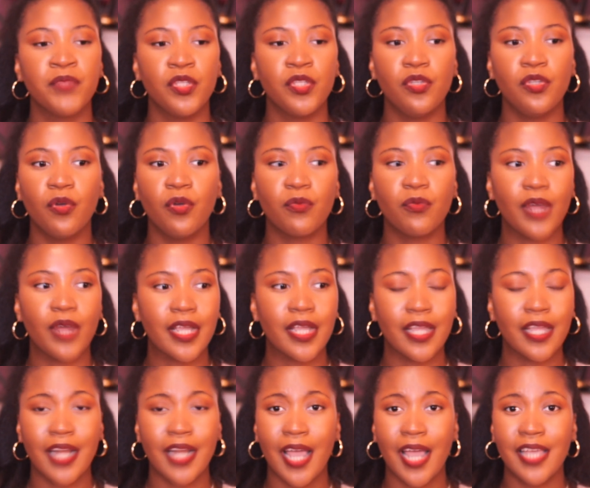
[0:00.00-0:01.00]
You'll
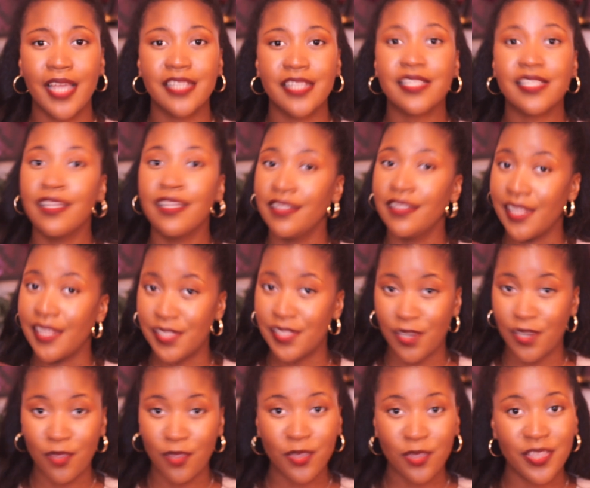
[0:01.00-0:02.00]
recognize, that's
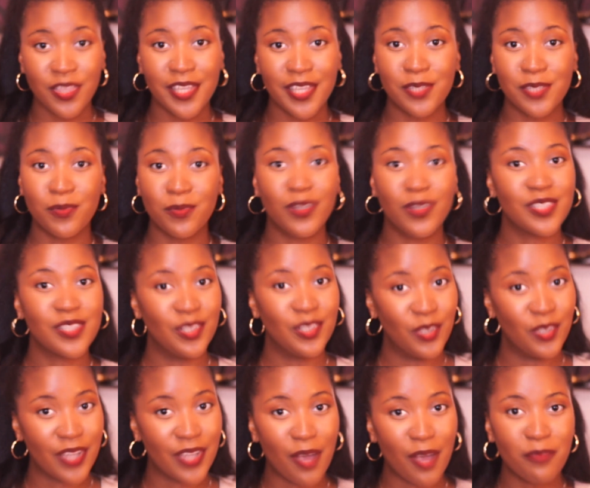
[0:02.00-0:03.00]
another thing as well to
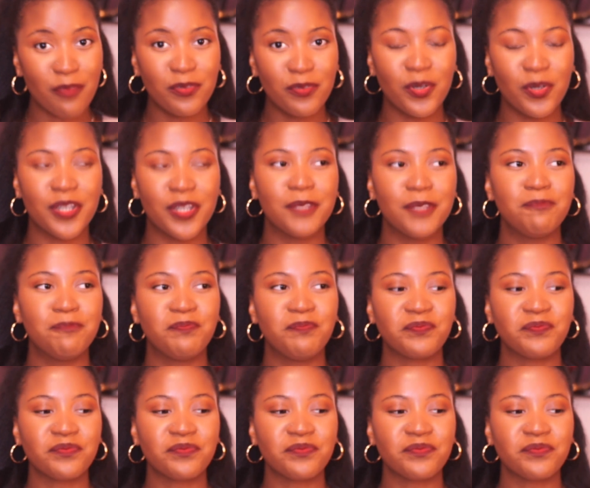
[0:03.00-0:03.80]
look out for,